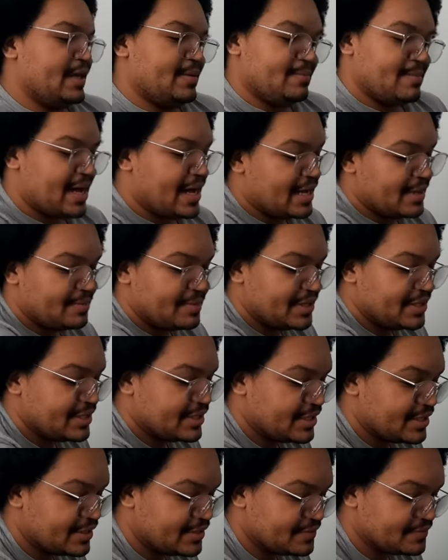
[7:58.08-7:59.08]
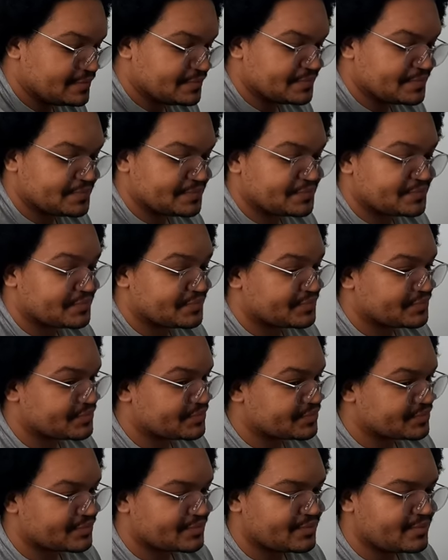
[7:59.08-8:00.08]
in my opinion.
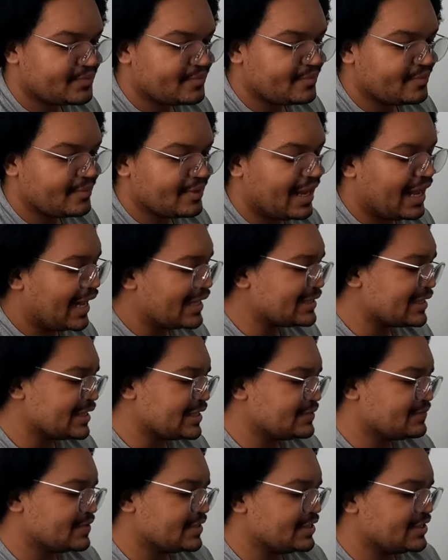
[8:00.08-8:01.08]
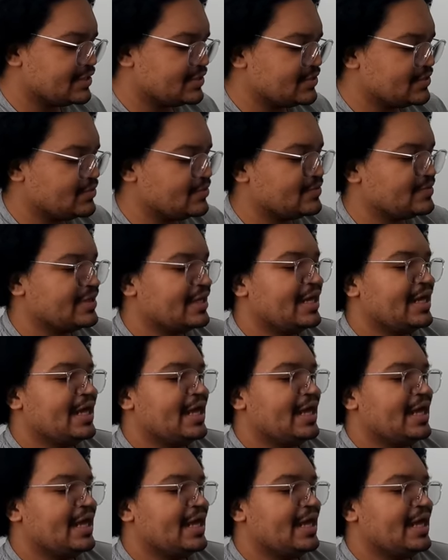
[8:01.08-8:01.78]
I think it's really cute,